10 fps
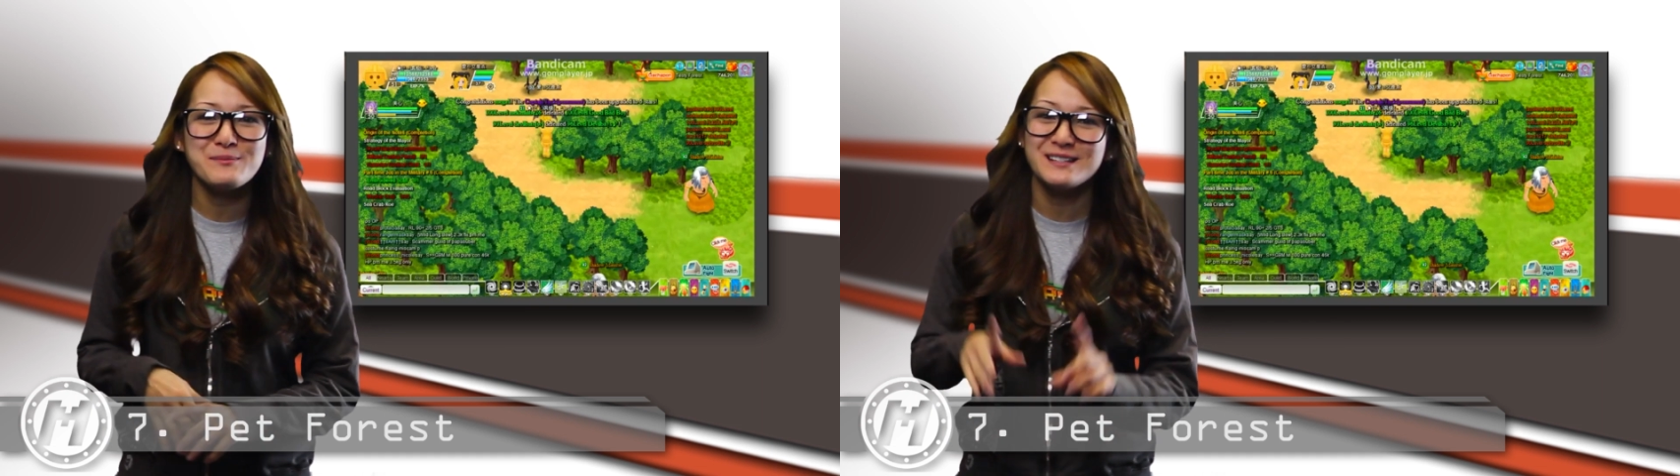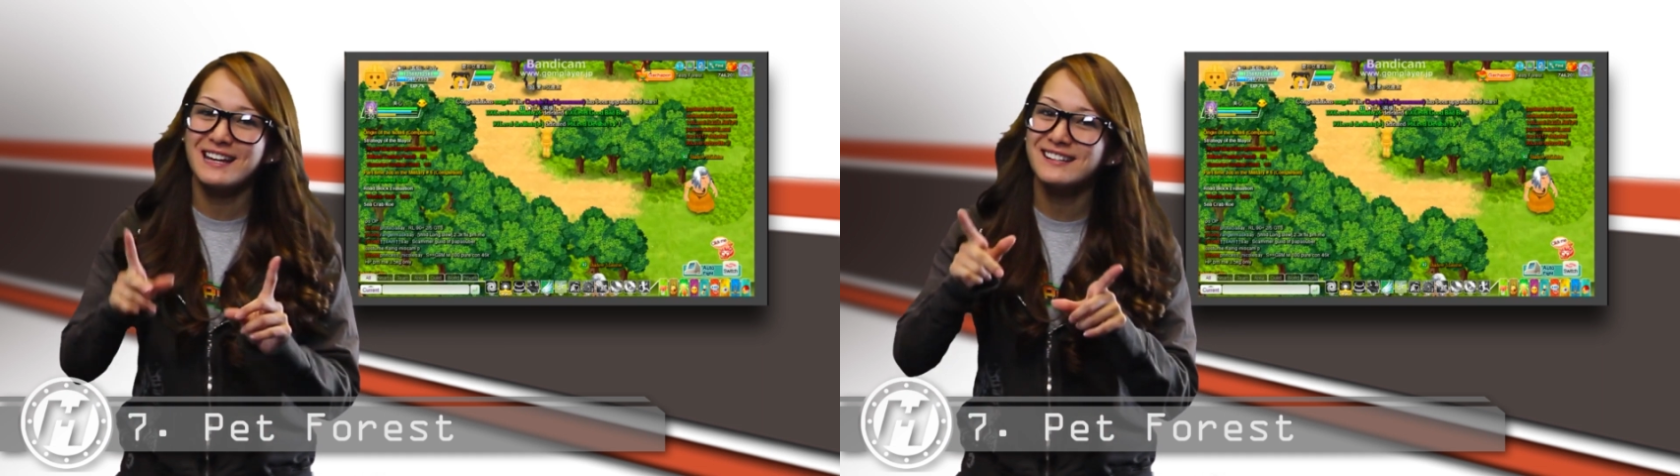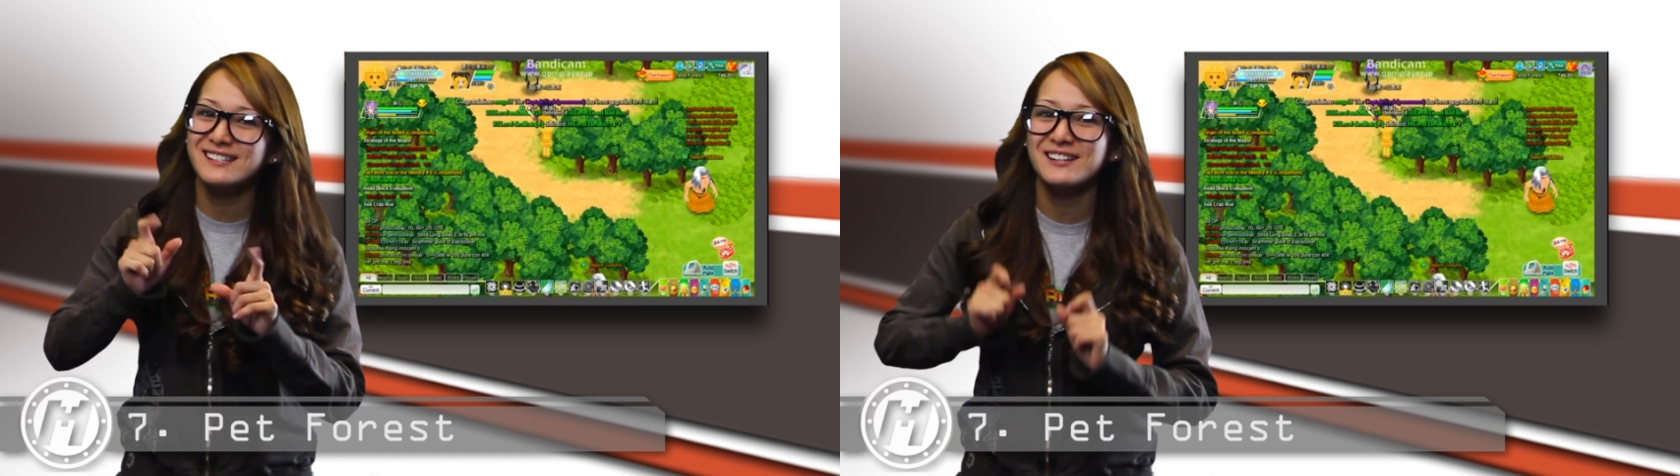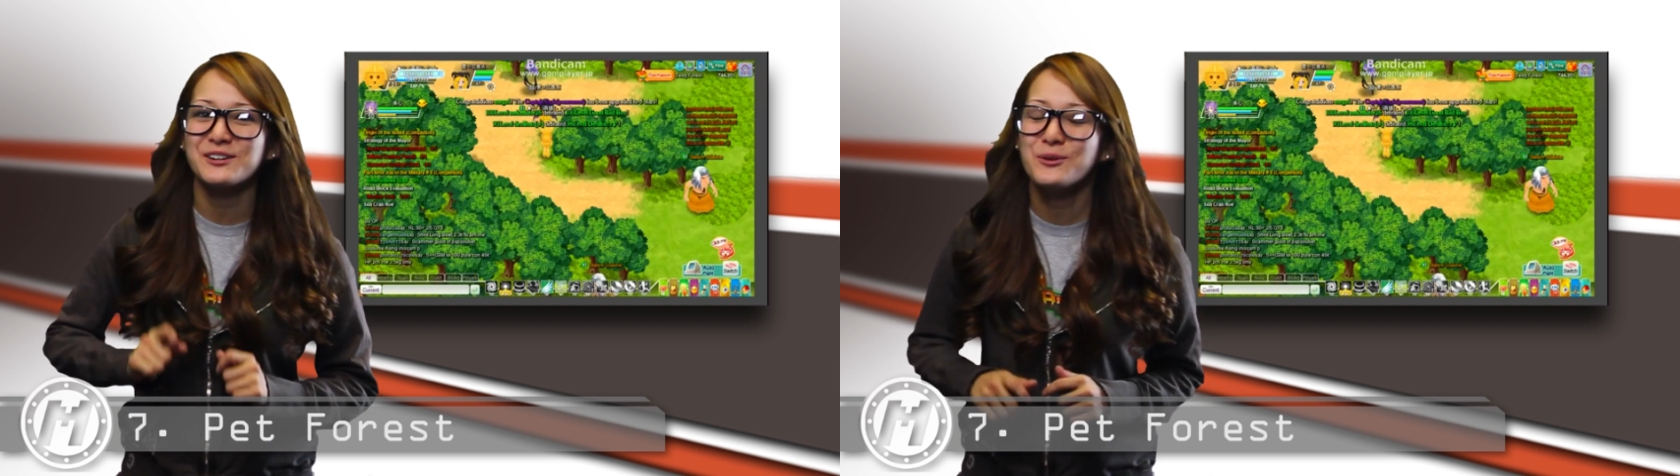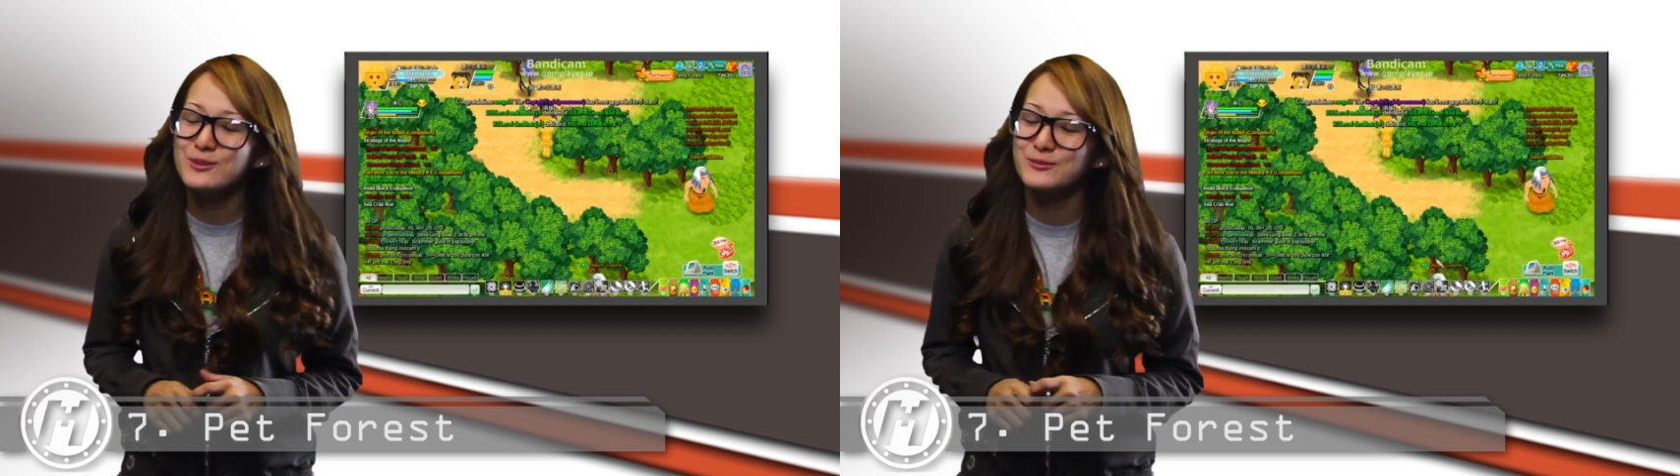but that's not
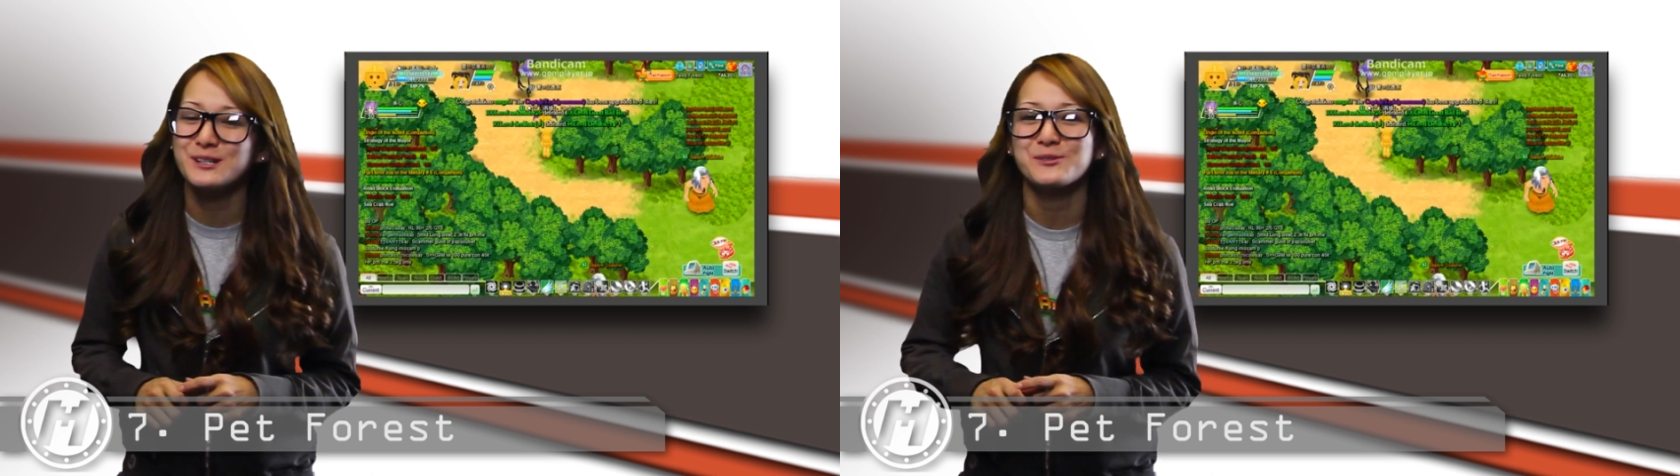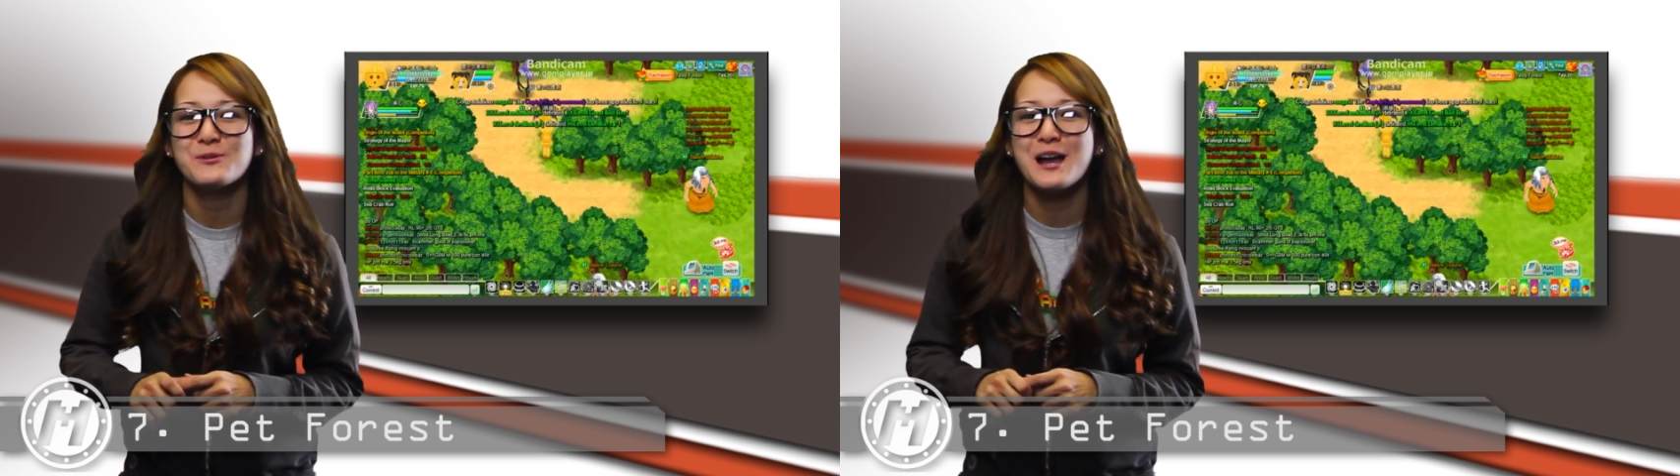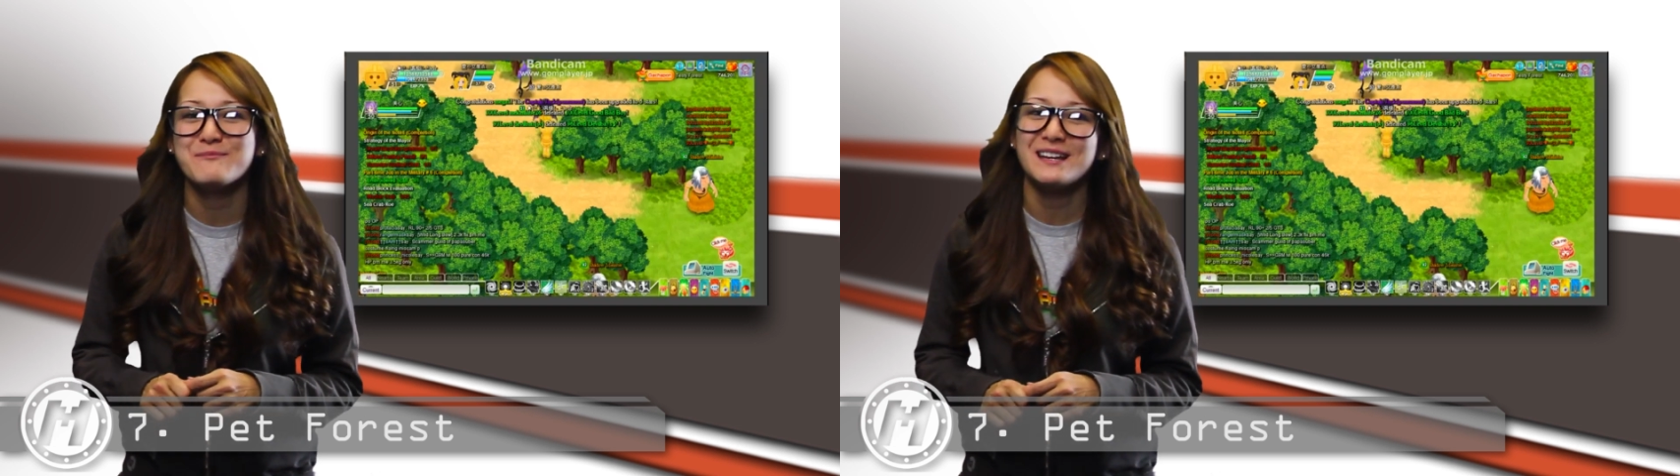the only reason why it